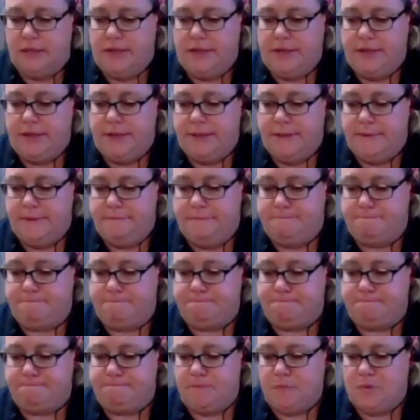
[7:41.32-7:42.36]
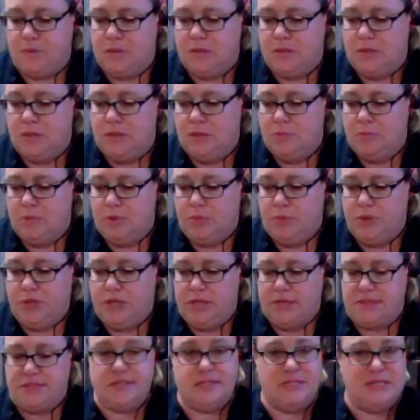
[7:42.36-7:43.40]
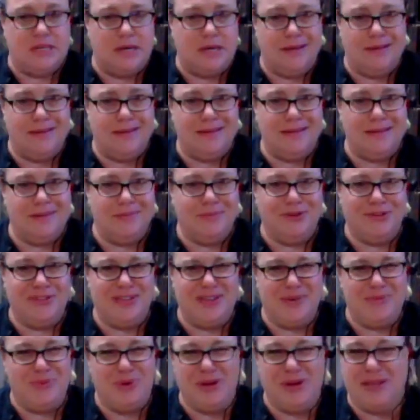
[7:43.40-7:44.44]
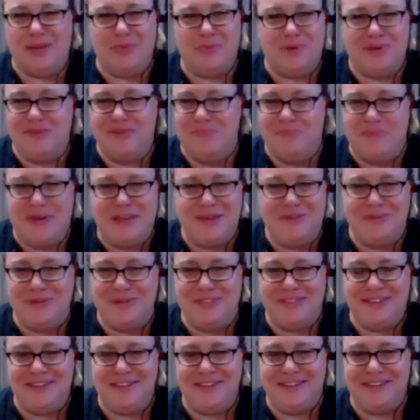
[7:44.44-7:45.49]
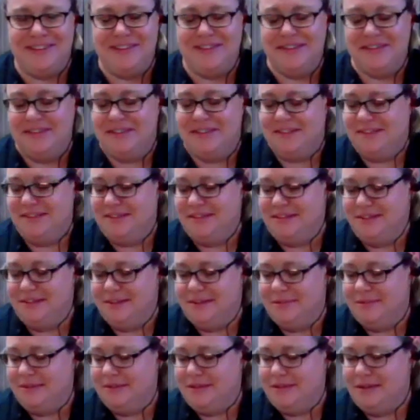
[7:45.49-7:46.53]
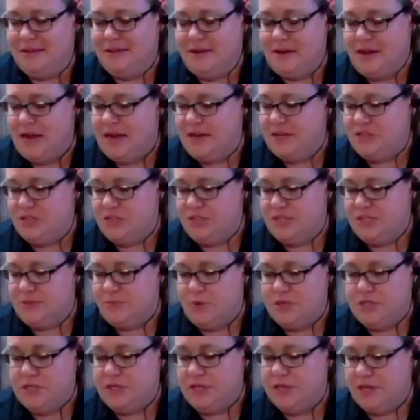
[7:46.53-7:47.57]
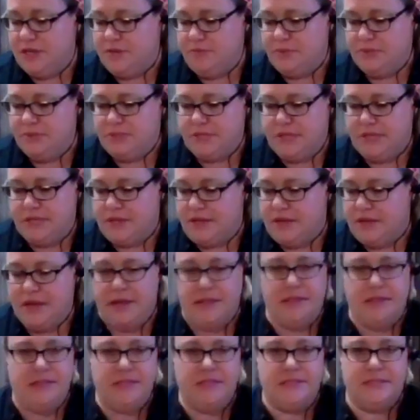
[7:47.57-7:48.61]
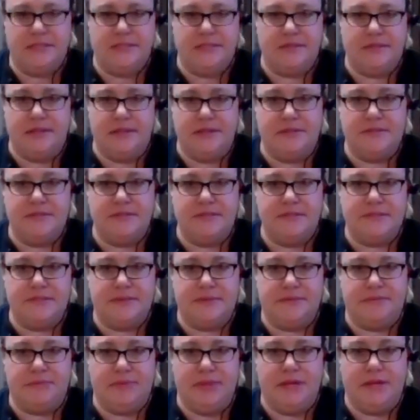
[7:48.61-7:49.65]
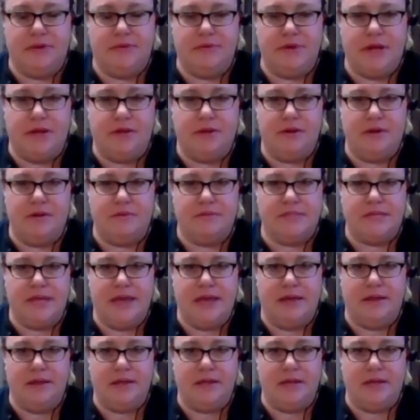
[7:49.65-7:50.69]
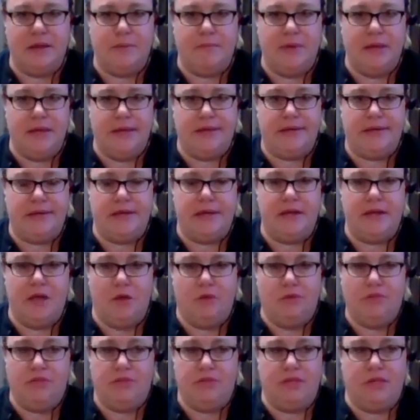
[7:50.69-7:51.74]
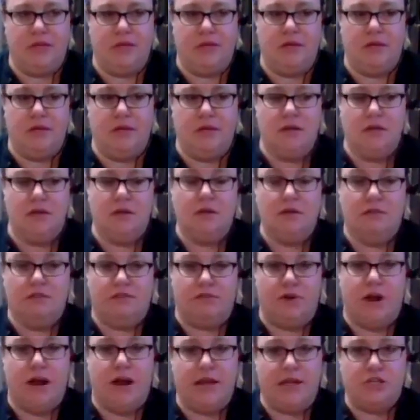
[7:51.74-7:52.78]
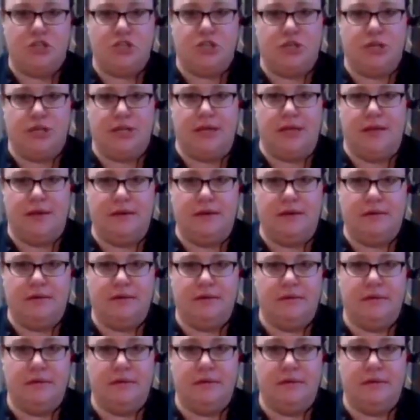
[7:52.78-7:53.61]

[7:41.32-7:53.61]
But we get stuck and we're like, what can we make with it? And I just one day was like, I had these things laying around and I was like, how can I make a healthy fried chicken?